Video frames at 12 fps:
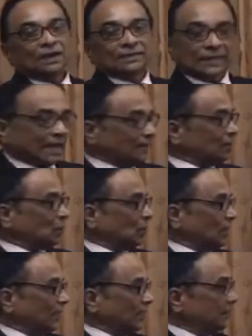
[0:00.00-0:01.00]
ethyl
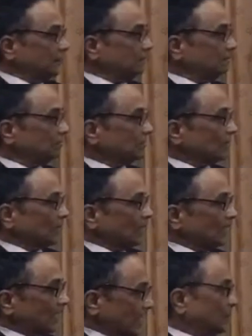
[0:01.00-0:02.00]
alcohol and
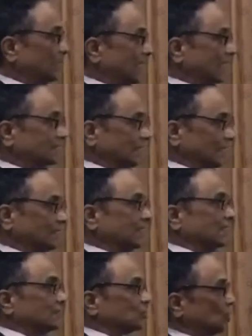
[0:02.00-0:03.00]
carbon dioxide
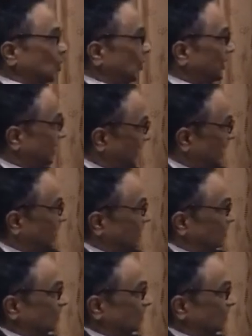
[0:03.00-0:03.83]
so here